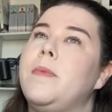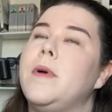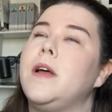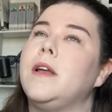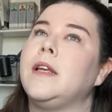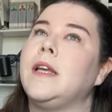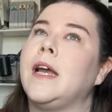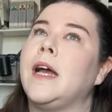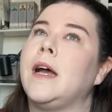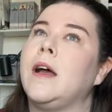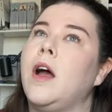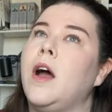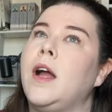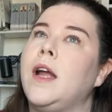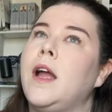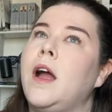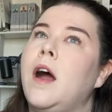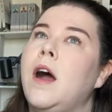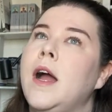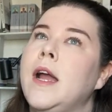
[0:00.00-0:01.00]
yeah,
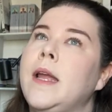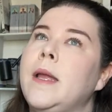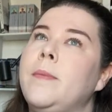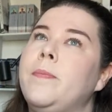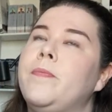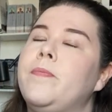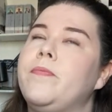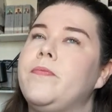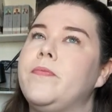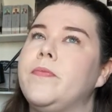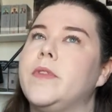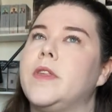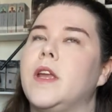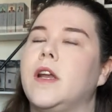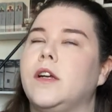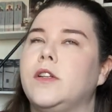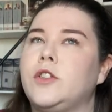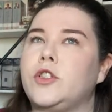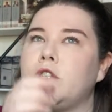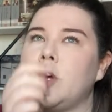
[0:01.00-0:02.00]
I
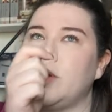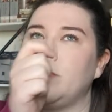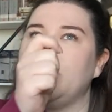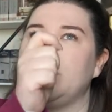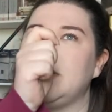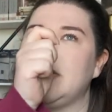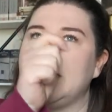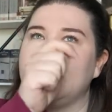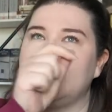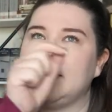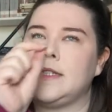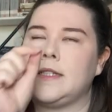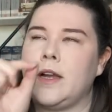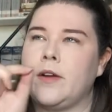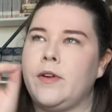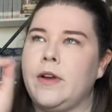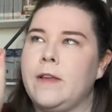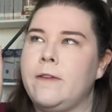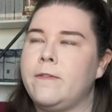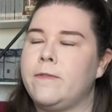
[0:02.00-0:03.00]
don't
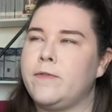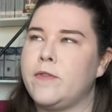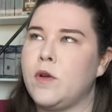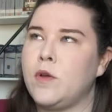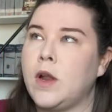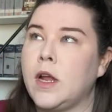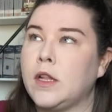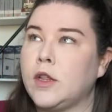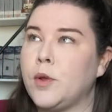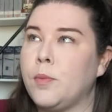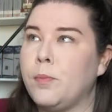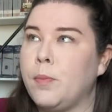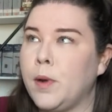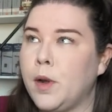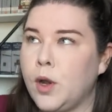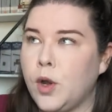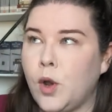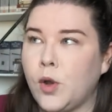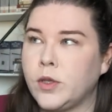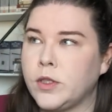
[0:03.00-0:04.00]
necessarily feel like the
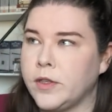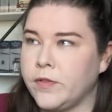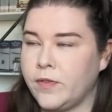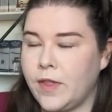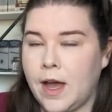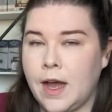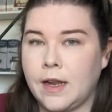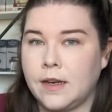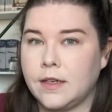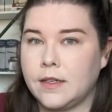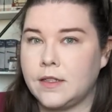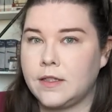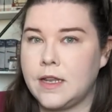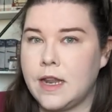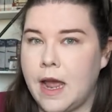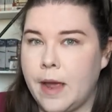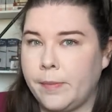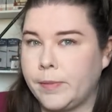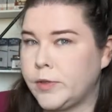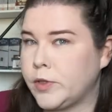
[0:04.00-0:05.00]
plot of that
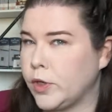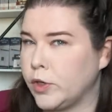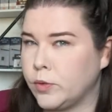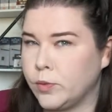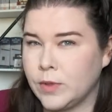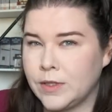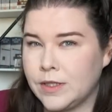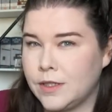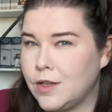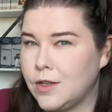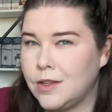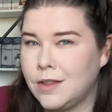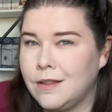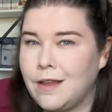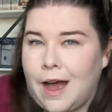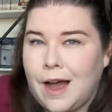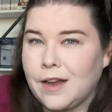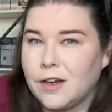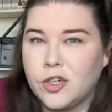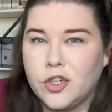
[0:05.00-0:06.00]
episode was
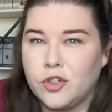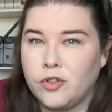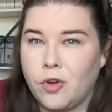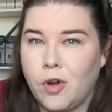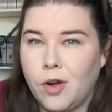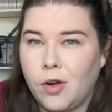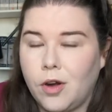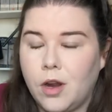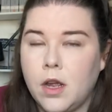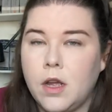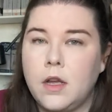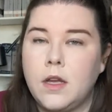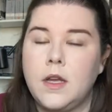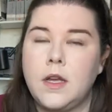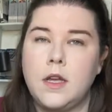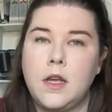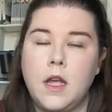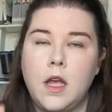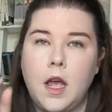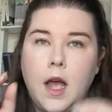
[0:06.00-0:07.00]
that strong.
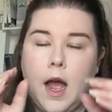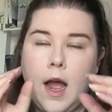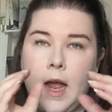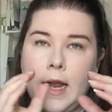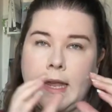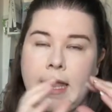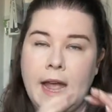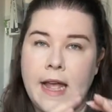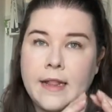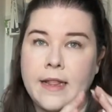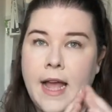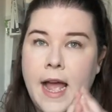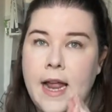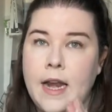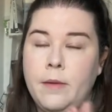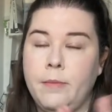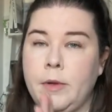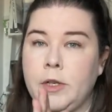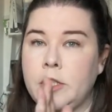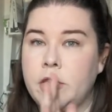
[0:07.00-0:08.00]
I get the
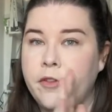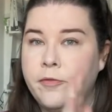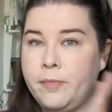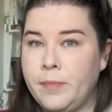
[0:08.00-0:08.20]
element of